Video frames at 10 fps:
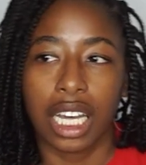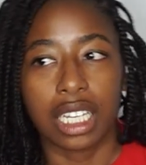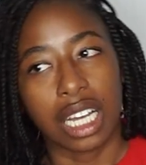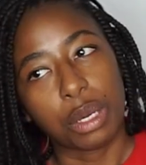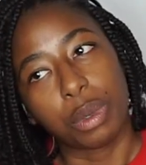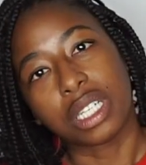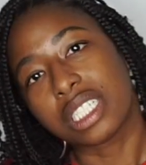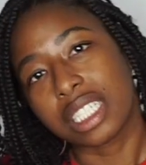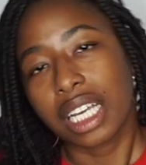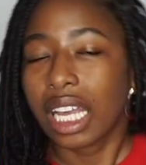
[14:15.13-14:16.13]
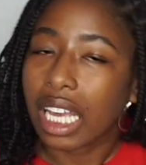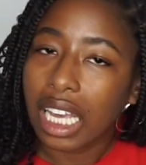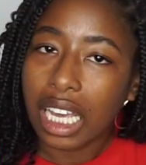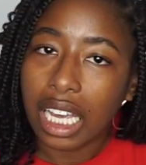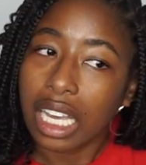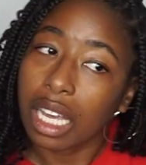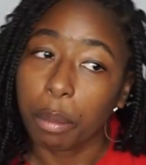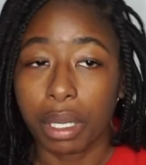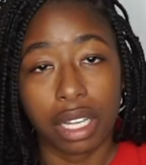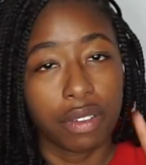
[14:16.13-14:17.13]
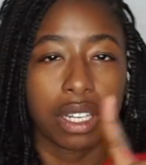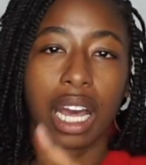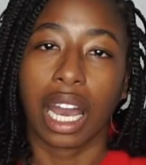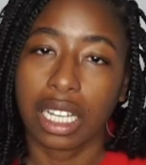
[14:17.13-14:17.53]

That's what she get. And believe it or not,